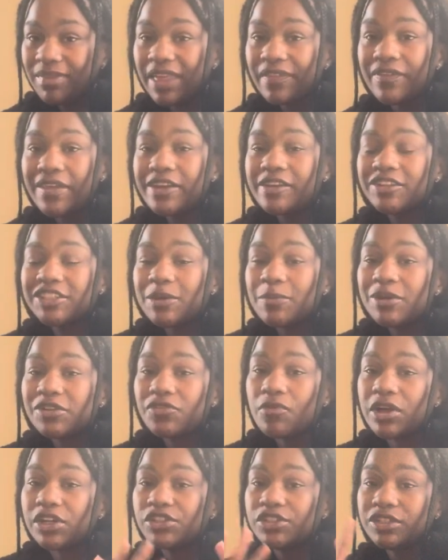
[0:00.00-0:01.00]
Thank you so much for
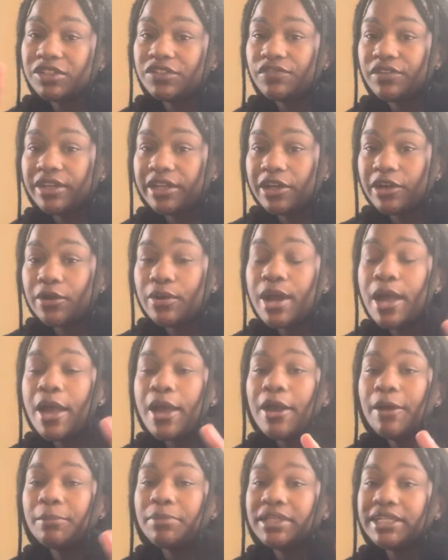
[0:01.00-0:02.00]
watching this video.
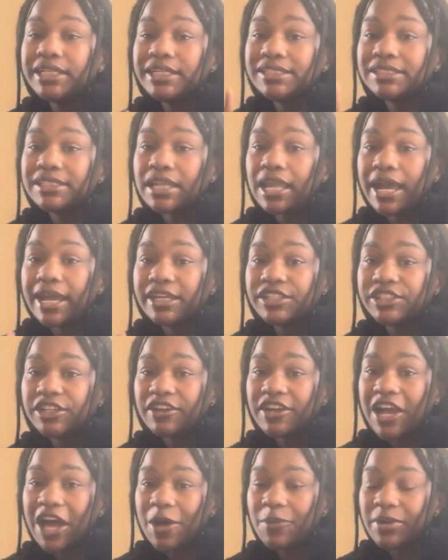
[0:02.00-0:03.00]
Please like, share,
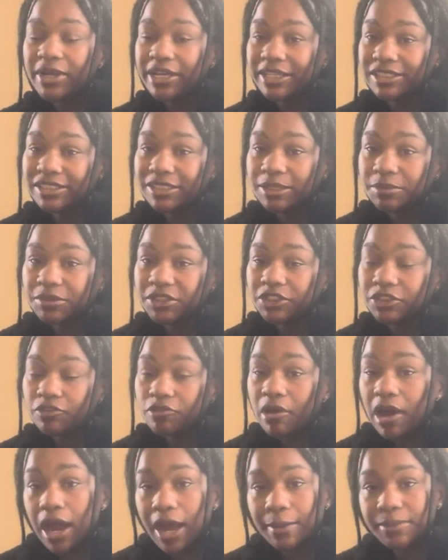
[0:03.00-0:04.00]
comment, and
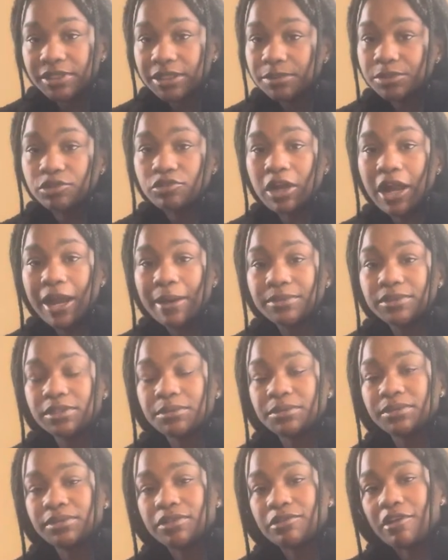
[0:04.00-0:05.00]
subscribe, subscribe,
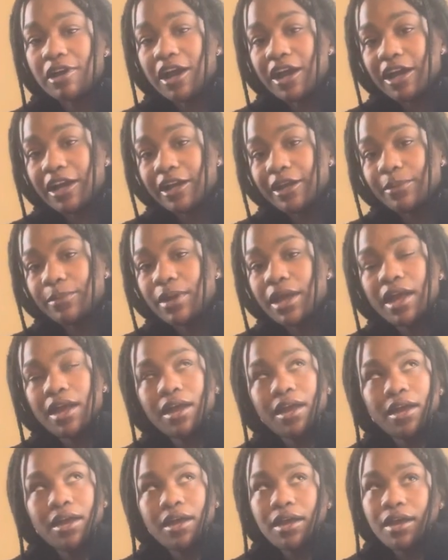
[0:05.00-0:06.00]
subscribe.
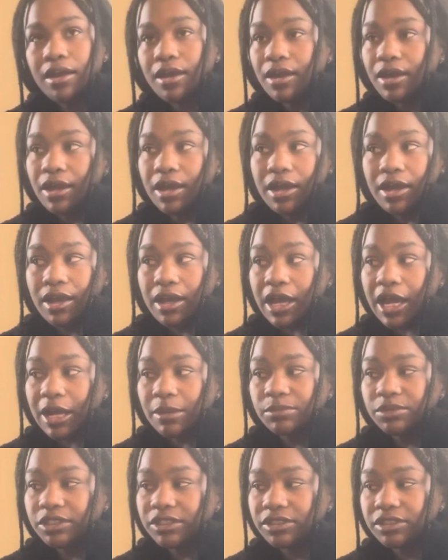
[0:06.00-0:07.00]

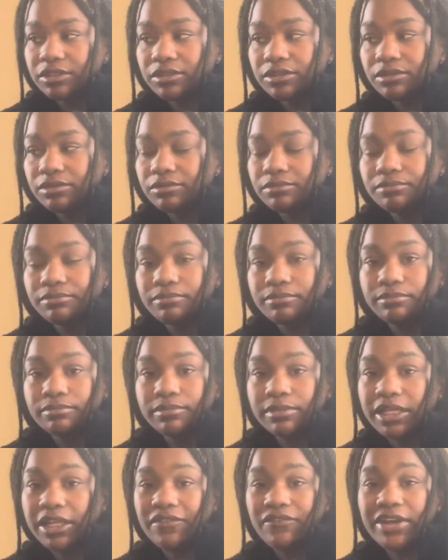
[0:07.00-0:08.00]
I'm just
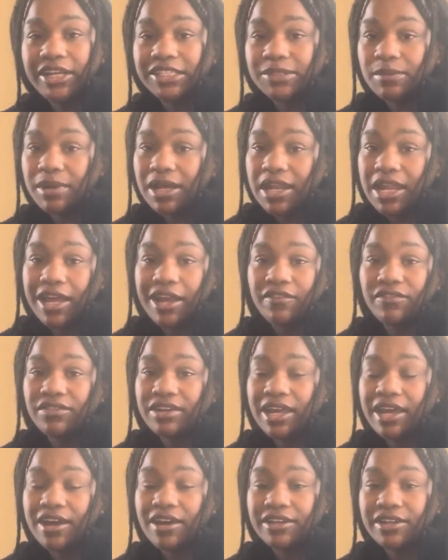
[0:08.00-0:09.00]
in a phase of my life
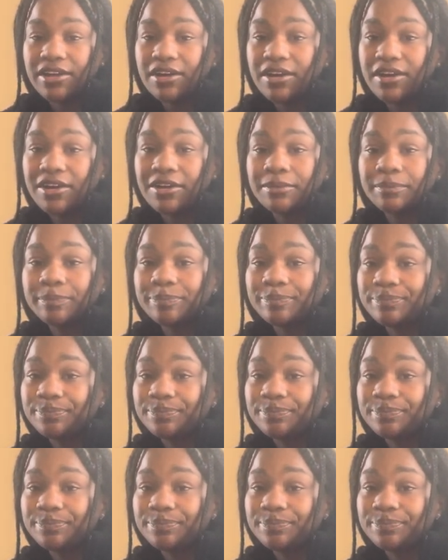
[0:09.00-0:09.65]
now, y'all.